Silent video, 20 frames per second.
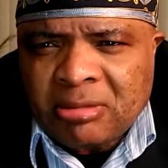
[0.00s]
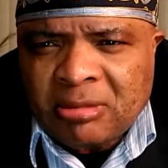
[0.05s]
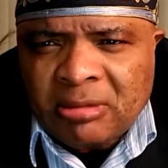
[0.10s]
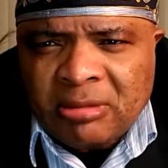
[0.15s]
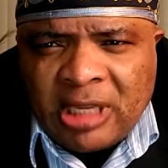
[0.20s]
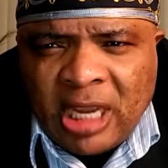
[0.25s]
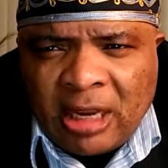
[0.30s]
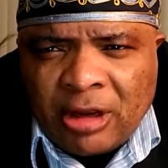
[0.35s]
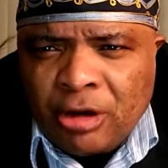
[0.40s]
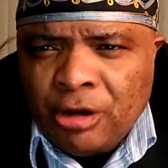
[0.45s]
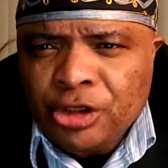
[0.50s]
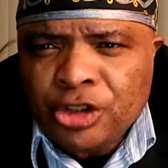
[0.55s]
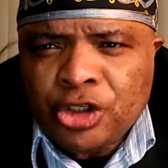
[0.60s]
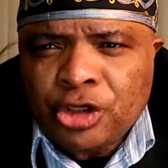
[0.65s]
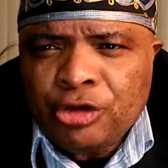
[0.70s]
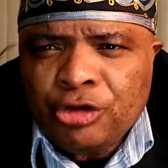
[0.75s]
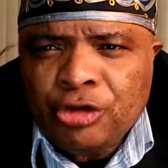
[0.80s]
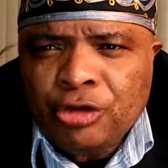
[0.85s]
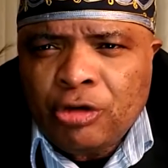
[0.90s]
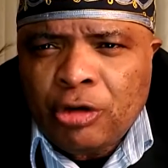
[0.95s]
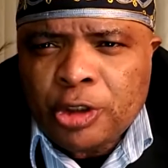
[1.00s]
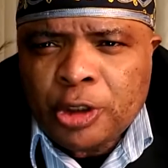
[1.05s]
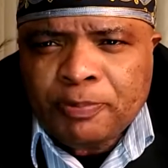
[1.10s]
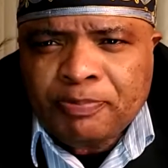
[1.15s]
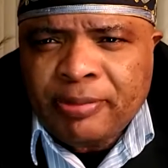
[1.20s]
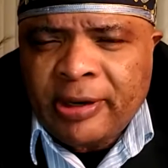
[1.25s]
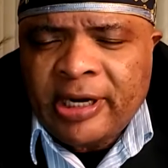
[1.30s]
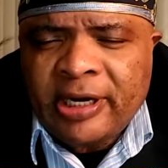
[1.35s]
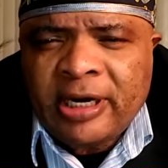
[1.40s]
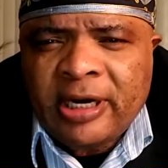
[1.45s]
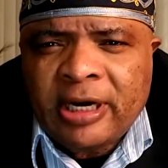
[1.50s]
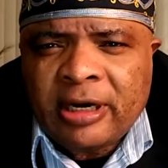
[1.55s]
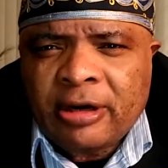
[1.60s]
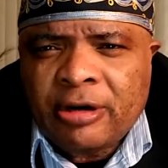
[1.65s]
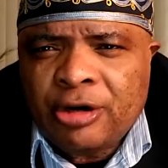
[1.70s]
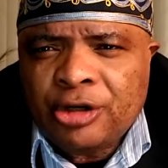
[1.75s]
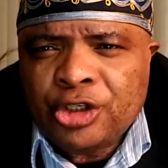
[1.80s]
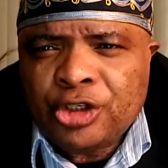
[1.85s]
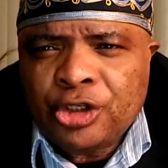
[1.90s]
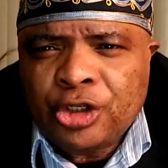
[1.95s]
They're going to Europe, spreading
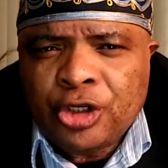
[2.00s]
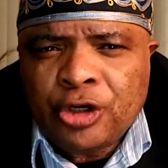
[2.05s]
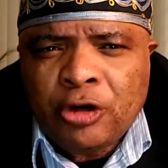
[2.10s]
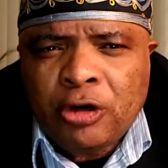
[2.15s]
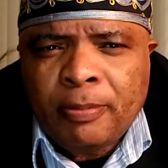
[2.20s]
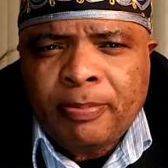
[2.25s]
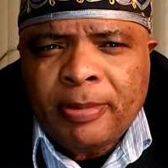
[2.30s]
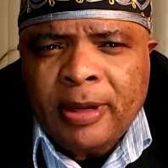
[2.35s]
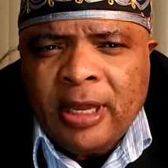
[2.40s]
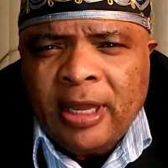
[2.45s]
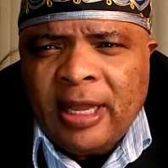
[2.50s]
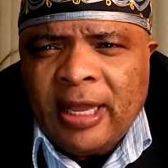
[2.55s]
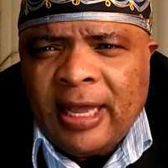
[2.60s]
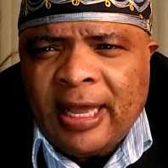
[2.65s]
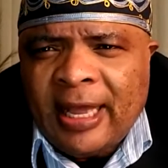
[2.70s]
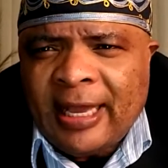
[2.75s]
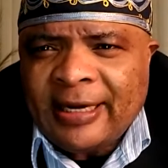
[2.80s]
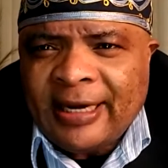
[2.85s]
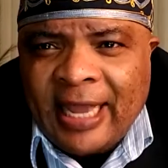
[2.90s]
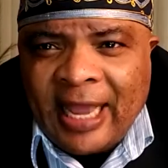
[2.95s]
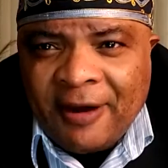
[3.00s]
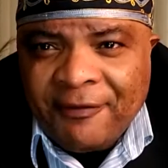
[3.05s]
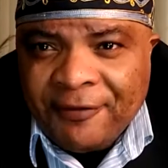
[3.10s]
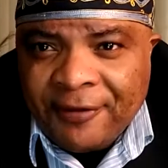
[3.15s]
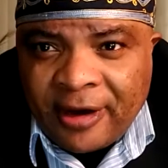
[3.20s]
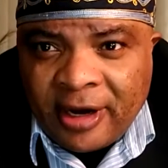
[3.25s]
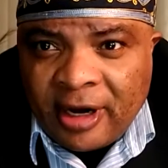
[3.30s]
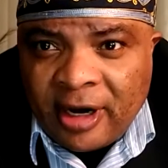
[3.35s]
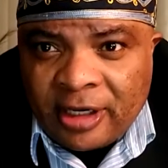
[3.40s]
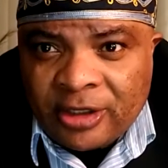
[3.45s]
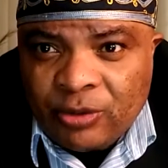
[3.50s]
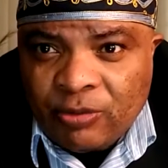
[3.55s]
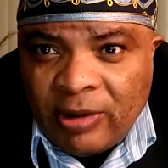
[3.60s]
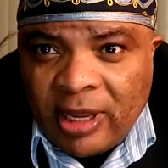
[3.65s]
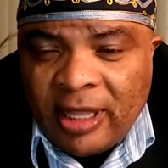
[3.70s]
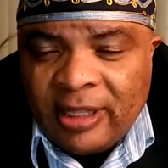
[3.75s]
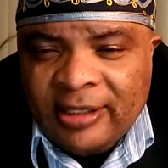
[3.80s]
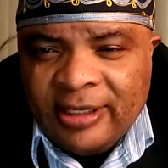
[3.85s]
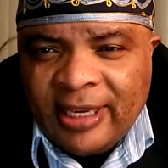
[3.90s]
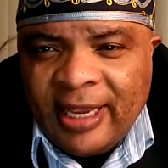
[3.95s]
across Europe and Africa as
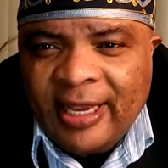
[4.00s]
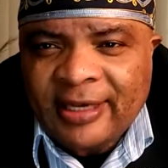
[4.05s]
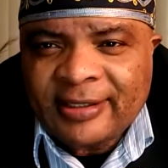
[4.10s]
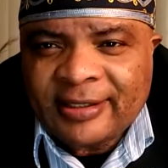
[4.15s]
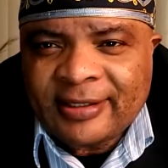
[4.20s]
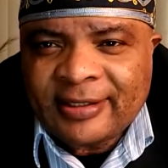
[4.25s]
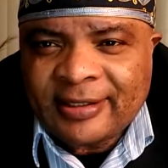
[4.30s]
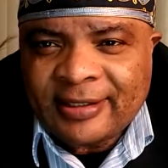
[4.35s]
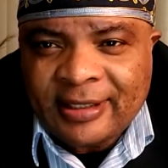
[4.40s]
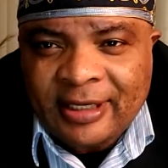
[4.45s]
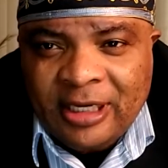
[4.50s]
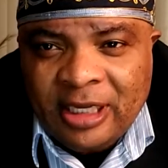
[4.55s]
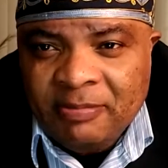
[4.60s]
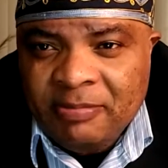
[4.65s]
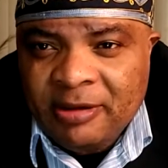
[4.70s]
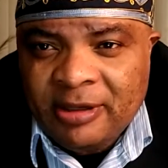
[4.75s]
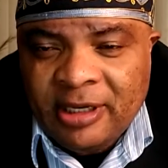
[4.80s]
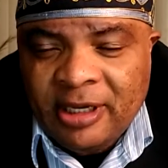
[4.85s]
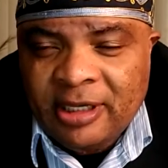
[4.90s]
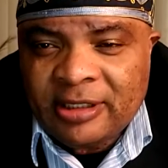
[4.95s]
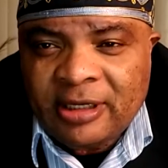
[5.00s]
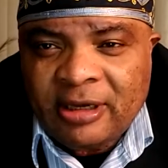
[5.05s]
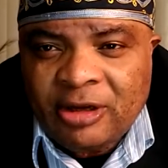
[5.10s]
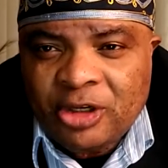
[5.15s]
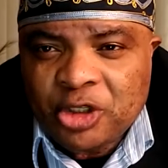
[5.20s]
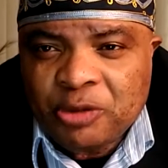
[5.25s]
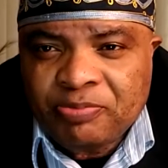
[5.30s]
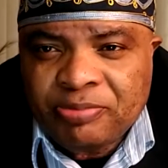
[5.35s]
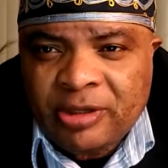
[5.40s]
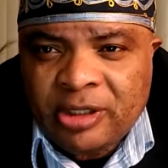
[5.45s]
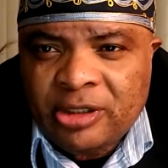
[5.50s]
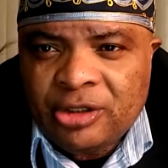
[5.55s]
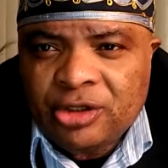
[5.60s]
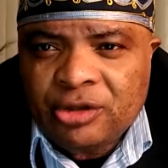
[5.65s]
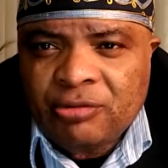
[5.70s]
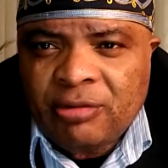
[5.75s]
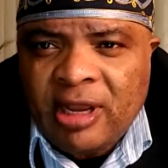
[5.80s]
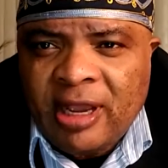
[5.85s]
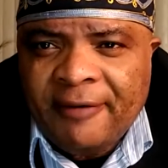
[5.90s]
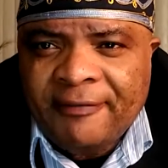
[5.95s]
well. Yes, the Lebanese are all spreading
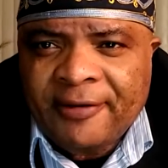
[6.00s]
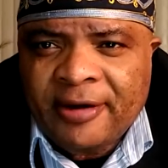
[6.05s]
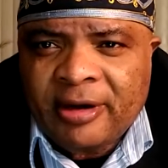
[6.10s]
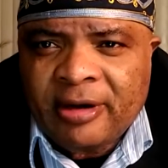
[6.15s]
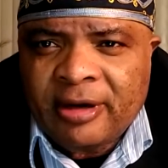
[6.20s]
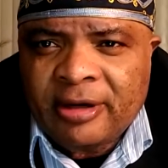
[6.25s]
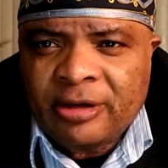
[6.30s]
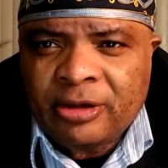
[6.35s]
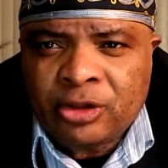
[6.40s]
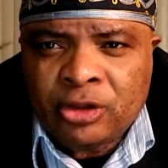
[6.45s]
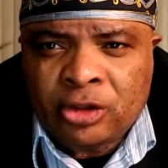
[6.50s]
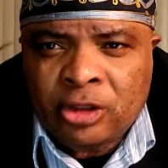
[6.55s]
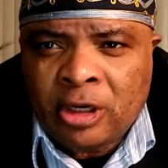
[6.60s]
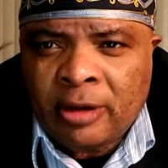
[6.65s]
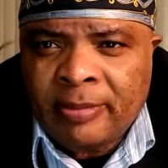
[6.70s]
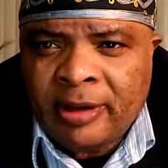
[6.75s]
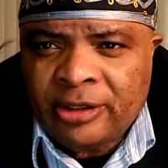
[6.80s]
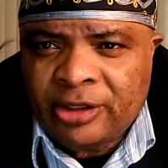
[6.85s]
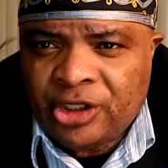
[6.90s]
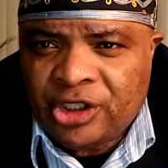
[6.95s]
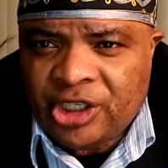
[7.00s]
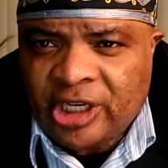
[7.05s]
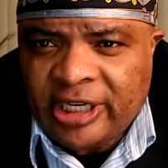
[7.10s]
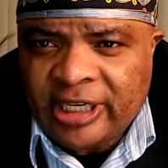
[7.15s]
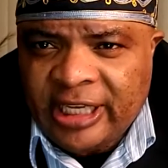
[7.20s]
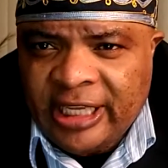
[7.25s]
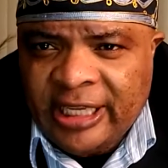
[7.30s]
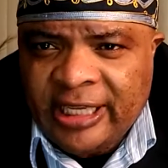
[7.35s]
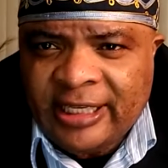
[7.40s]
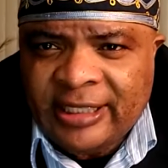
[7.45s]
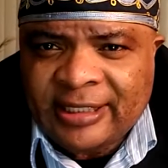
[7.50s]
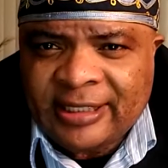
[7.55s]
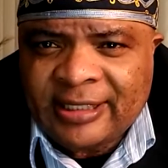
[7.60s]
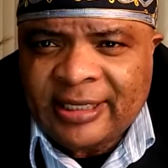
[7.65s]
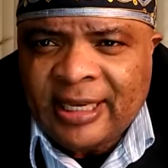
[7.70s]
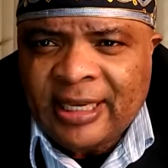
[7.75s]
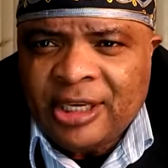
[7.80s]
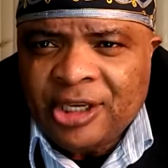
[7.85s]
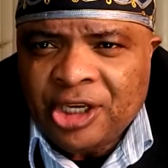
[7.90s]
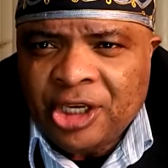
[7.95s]
through Africa. Not to talk about the Chinese.